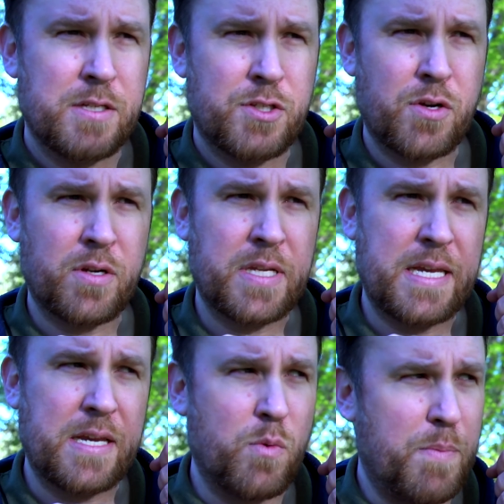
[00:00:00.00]

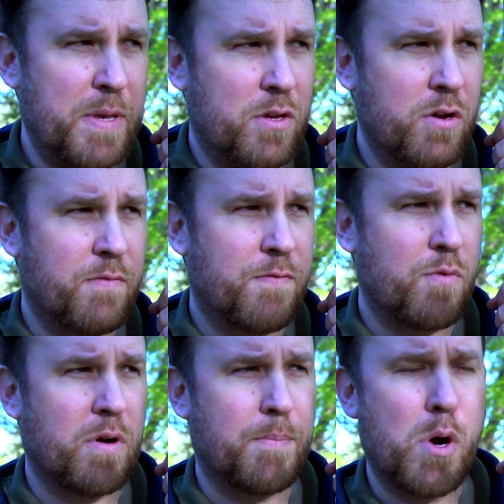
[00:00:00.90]
Certainly, it would be good
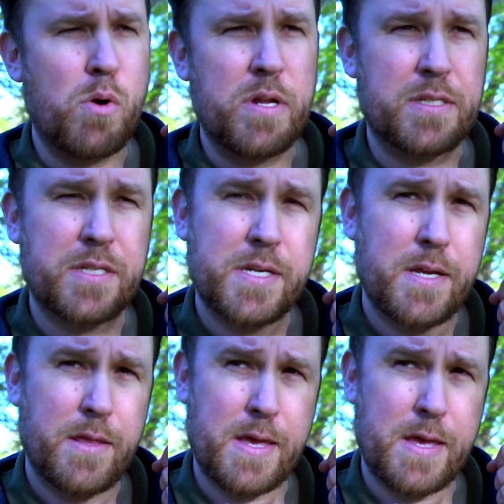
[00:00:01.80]
for opponents